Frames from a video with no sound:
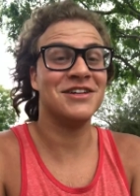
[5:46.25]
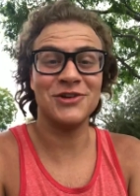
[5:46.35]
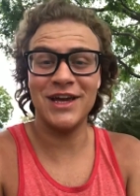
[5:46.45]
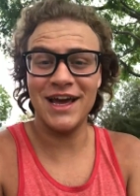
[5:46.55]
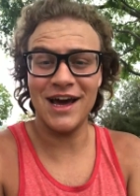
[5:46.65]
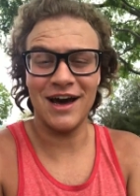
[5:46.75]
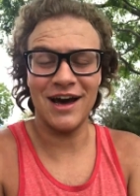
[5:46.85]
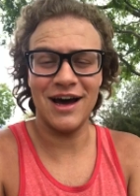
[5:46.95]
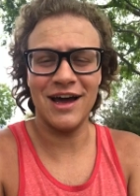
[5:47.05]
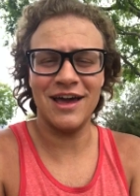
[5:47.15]
so yeah,
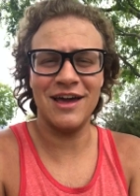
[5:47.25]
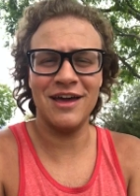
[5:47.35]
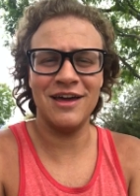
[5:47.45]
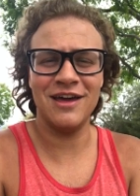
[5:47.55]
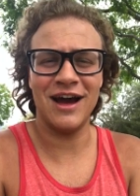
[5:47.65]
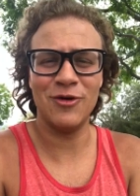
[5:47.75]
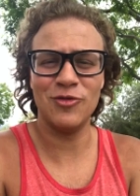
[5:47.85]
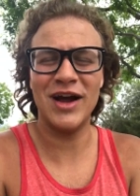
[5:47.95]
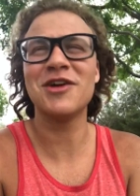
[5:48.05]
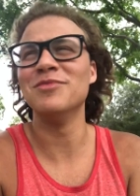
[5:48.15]
I
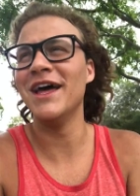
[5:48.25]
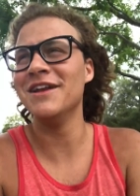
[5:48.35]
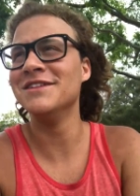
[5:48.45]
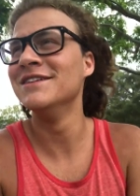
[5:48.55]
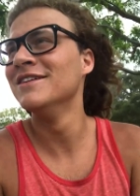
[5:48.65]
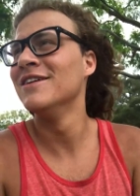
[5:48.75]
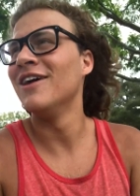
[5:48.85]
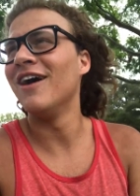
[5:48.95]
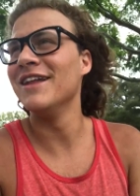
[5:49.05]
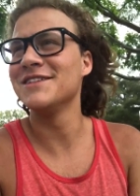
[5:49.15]
would recommend,
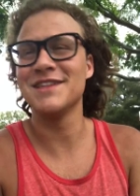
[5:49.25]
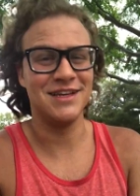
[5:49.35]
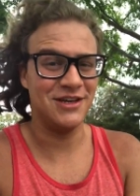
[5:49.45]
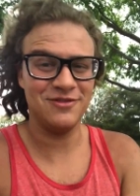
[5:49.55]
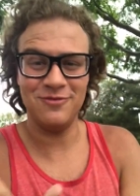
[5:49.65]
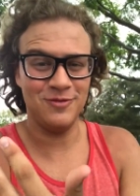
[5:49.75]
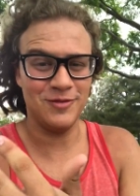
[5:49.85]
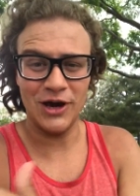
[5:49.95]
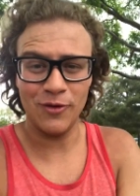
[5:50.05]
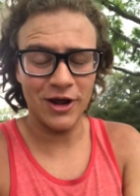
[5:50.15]
honestly,
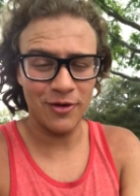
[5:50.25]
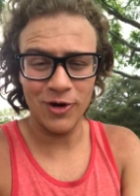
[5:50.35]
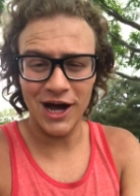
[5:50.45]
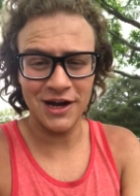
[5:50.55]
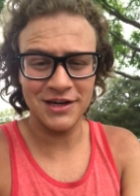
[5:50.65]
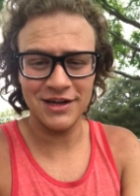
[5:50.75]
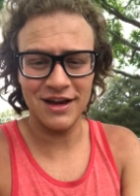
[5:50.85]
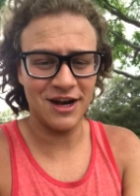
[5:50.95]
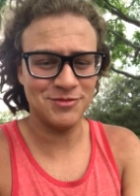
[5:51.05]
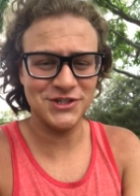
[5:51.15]
going on a walk.
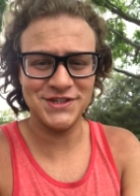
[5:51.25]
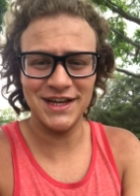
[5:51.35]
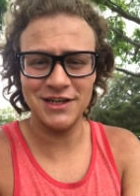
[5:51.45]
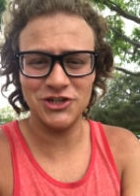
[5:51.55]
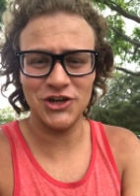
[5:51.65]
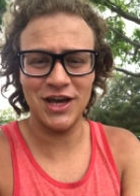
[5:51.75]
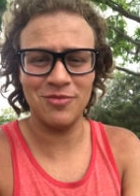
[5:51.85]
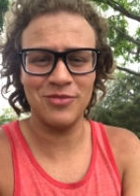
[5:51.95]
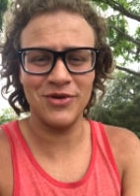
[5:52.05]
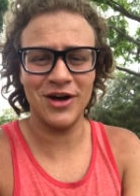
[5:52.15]
It helps you stay in
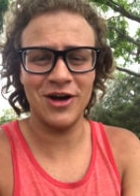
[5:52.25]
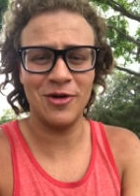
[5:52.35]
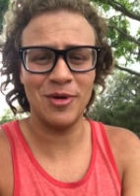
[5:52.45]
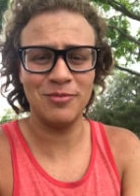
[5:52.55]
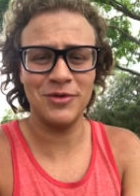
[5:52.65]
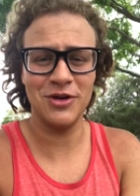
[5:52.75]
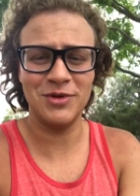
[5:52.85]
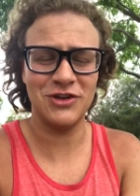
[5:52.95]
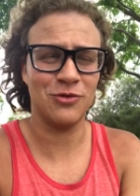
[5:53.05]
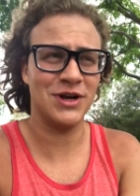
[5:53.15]
shape. I'm gonna
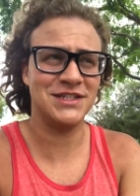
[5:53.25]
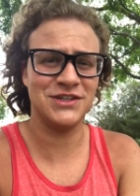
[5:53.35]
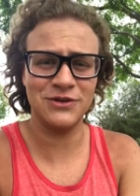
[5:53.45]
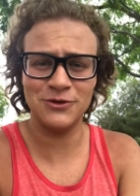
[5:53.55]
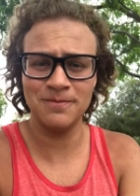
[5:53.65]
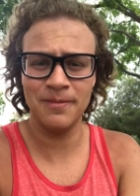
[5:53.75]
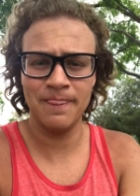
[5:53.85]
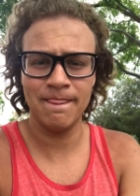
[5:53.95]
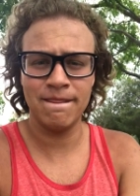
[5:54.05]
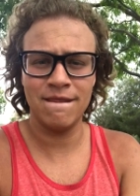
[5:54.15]
be 22
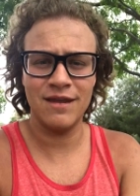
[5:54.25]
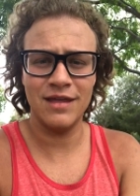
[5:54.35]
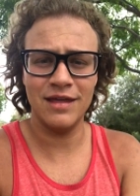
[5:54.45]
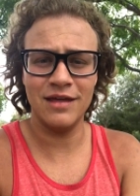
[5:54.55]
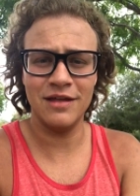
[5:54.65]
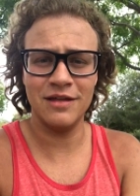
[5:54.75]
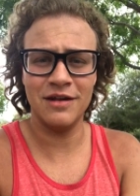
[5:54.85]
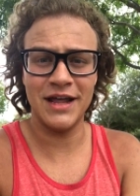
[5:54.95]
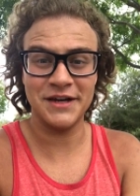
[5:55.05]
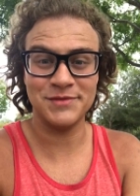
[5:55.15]

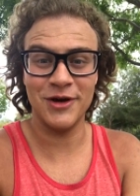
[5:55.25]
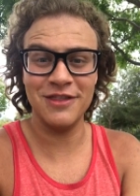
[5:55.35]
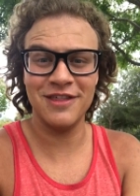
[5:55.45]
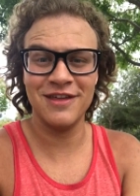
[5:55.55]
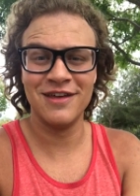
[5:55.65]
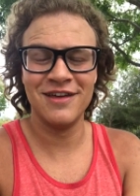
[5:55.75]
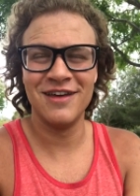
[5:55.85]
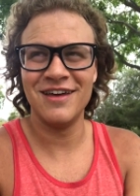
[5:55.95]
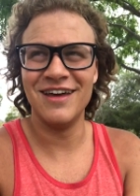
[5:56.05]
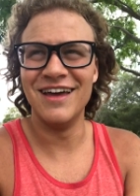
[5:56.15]
in next month,
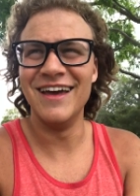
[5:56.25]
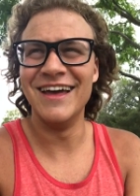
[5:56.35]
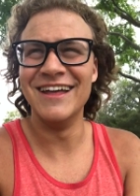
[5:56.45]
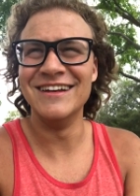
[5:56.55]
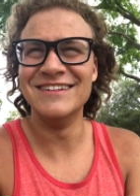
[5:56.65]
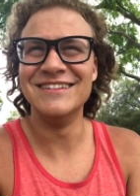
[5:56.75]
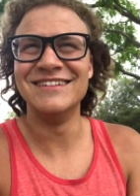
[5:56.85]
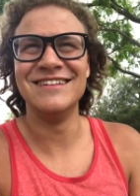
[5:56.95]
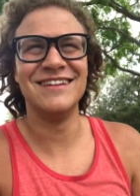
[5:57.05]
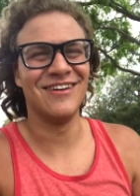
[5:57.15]

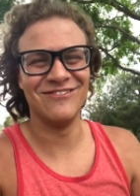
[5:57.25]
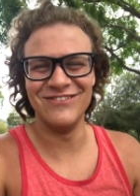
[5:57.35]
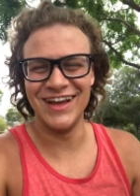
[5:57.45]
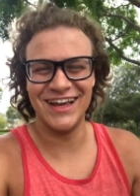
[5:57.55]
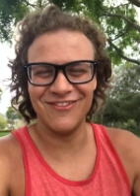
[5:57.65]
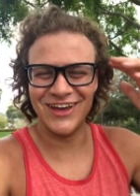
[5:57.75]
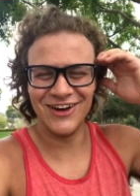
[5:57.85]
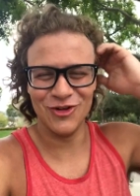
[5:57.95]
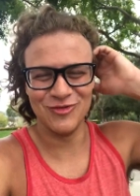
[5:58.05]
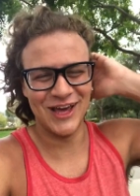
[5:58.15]
and I'm becoming
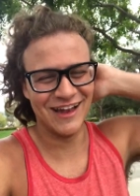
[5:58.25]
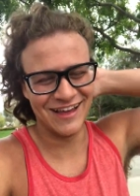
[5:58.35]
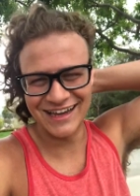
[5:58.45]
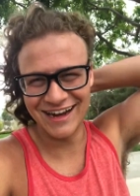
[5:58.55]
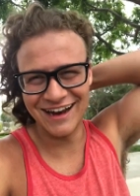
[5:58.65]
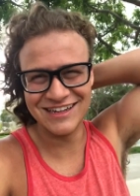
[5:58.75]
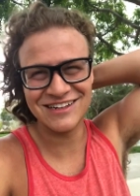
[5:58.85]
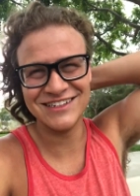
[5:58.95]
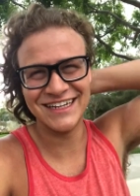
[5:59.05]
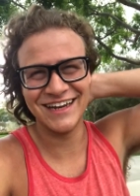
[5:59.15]
an old man. Like, I gotta
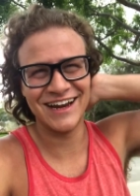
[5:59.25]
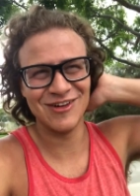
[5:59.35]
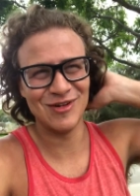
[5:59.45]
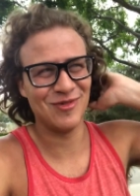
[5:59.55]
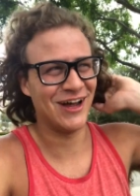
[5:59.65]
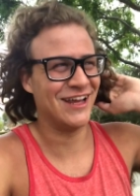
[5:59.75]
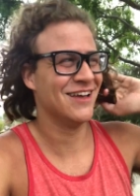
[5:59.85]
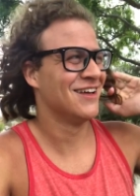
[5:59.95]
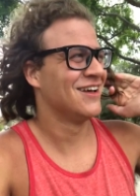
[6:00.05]
start taking care of my body.